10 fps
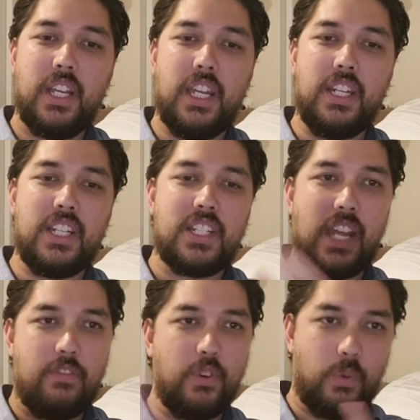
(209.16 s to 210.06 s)
and
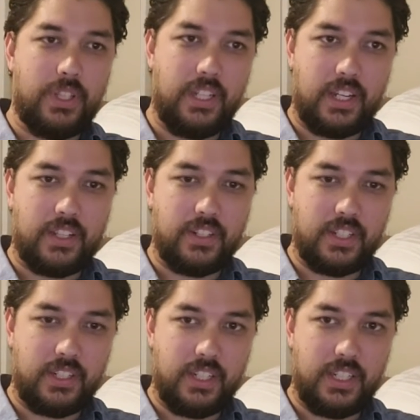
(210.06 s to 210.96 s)
decipher what the
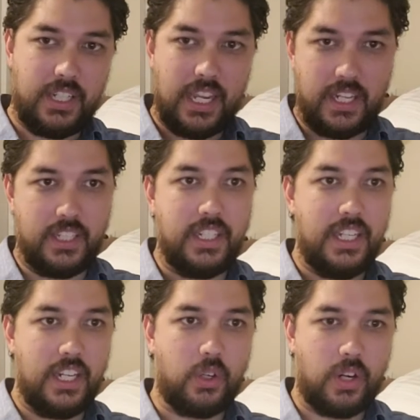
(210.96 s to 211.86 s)
author's intending to
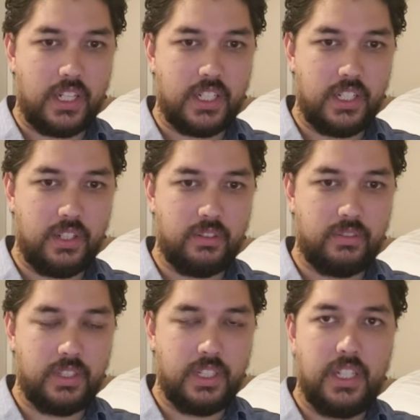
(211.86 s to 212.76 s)
get across to you.
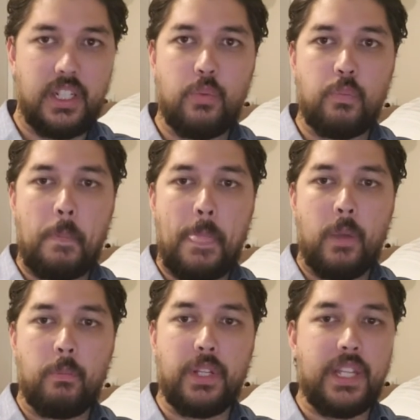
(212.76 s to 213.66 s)

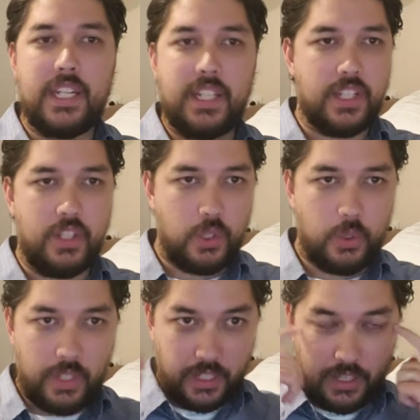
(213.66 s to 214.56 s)
But that doesn't
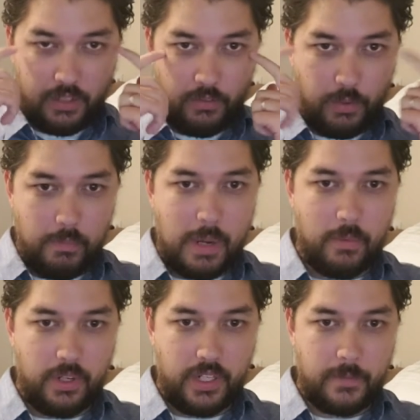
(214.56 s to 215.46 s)
do anything for
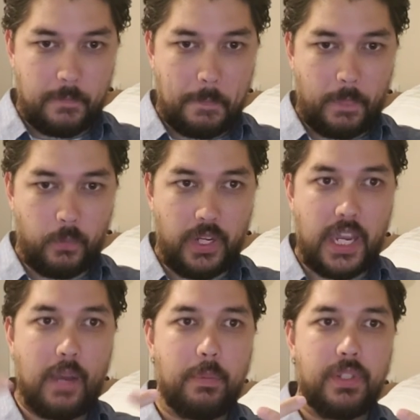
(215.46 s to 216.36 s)
memory.
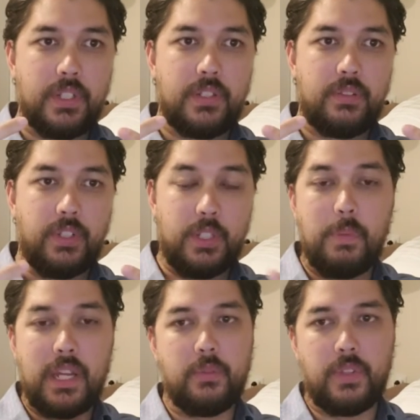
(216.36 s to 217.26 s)
What's
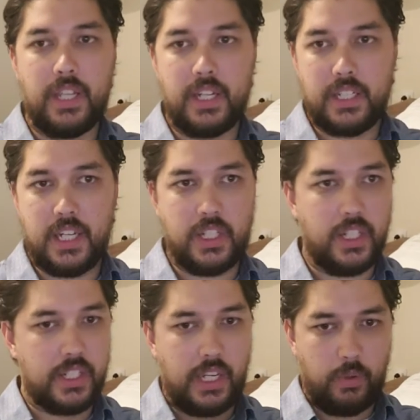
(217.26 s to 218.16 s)
best with annotation
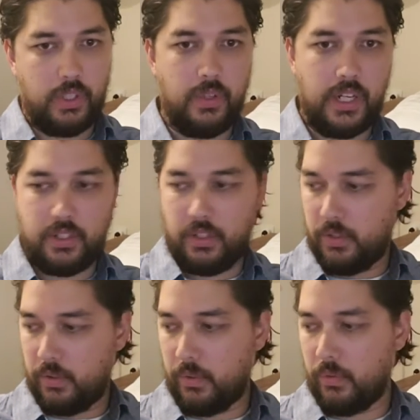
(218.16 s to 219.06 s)
is like what you guys are
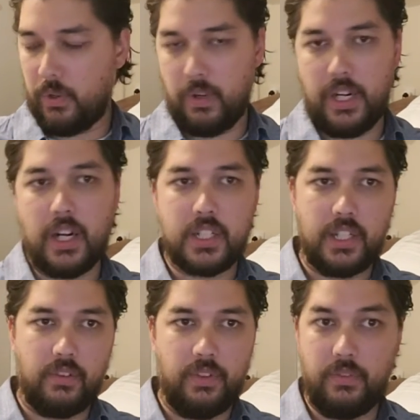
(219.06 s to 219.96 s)
doing when we read our
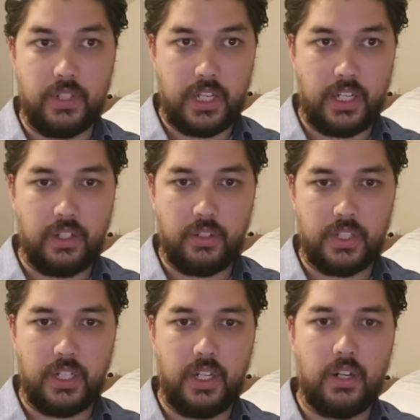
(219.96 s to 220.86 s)
stuff. If you're taking
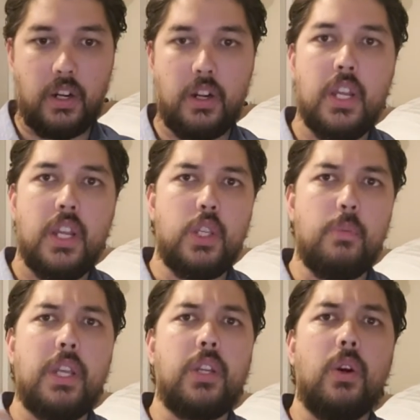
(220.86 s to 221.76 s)
notes in it at all, you
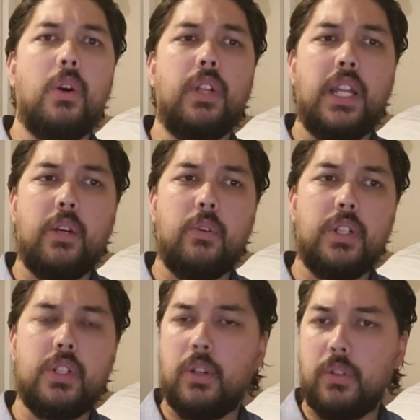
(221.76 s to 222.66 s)
make your own
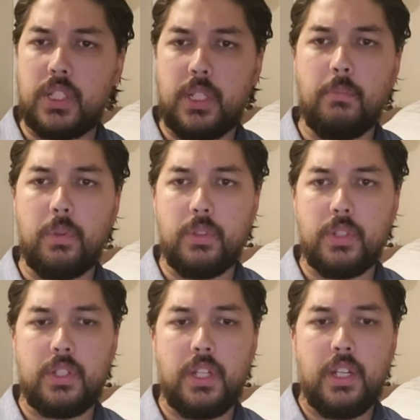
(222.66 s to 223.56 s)
language, your own
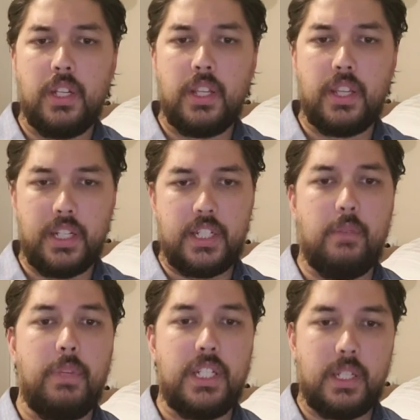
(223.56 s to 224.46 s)
symbols, things
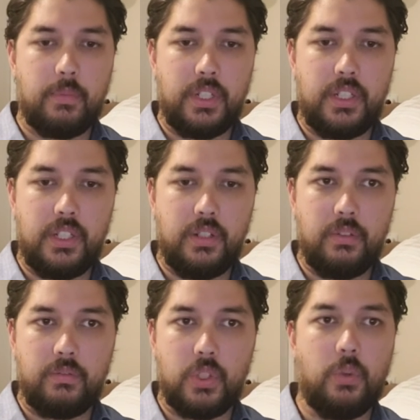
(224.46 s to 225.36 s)
that mean something to
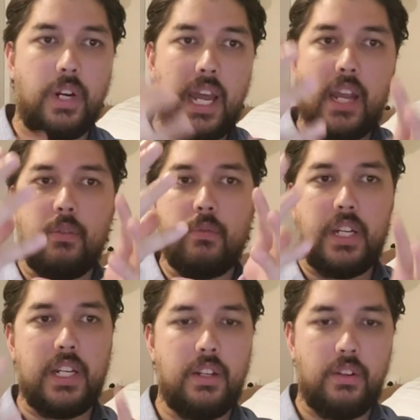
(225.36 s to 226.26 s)
you. So when I
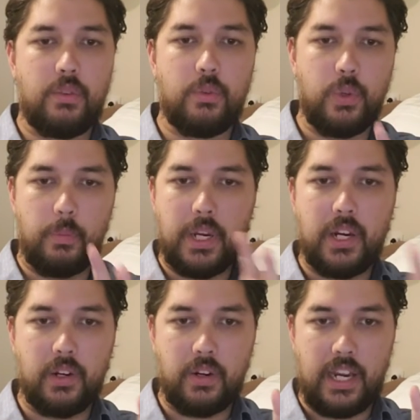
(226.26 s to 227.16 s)
read through a
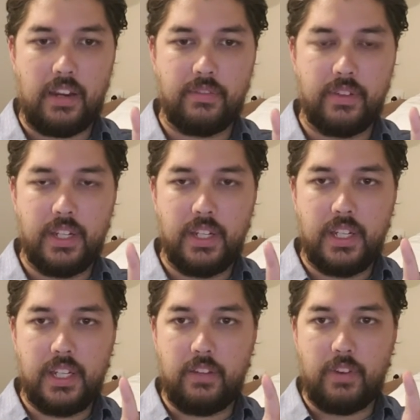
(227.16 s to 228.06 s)
paragraph,
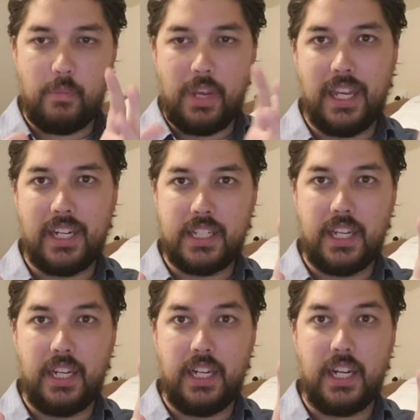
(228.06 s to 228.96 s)
if I'm
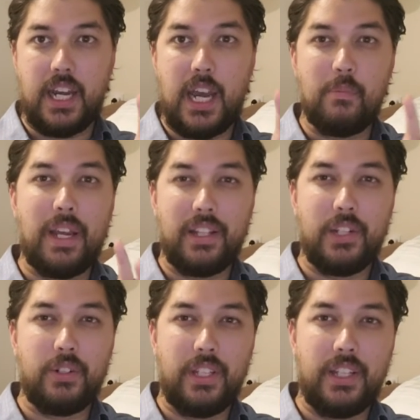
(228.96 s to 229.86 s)
annotating, I might
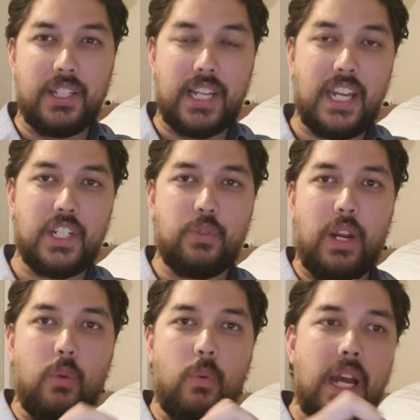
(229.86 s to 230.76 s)
literally in the side just
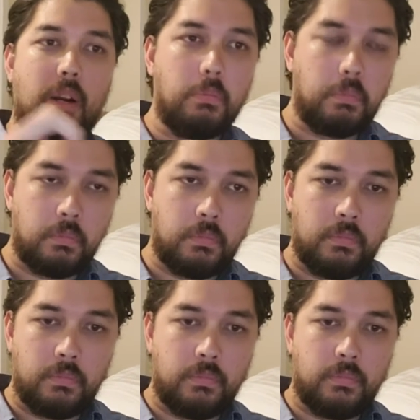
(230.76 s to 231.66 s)
write wow
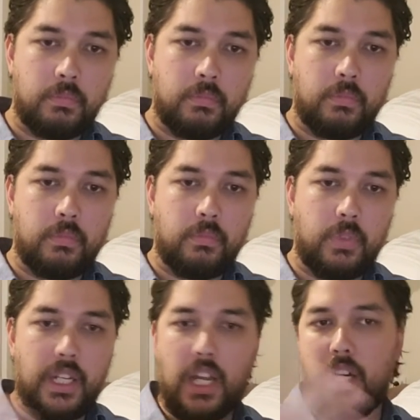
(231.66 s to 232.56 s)

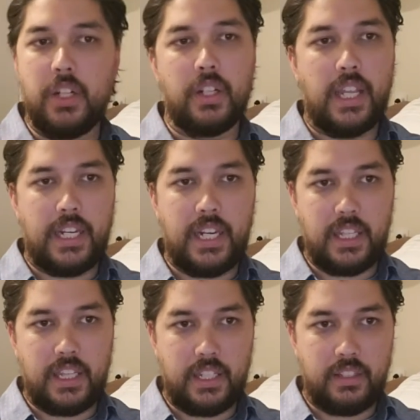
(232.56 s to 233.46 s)
and not underline
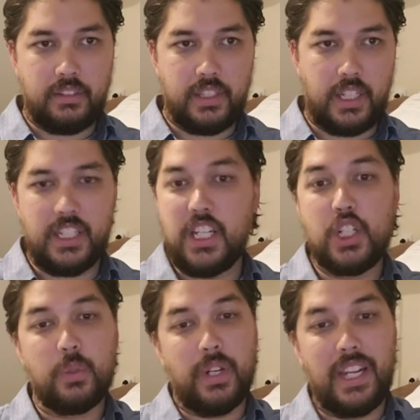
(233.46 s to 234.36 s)
anything. And the
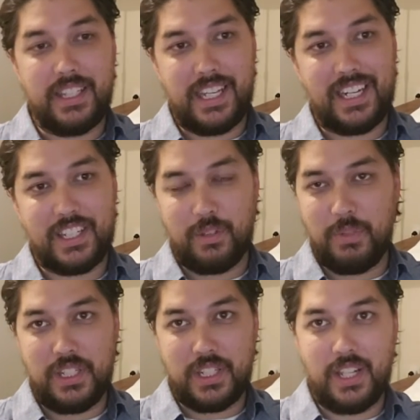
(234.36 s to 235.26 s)
teacher would hate that because it
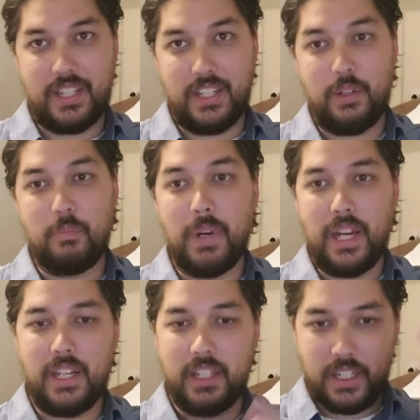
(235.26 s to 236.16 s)
means nothing.
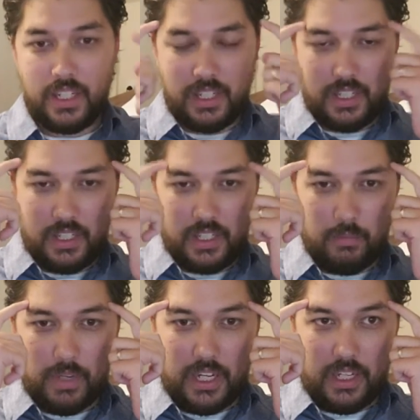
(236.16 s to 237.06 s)
But in
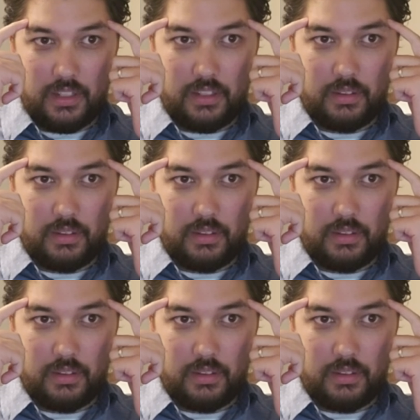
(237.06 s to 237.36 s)
my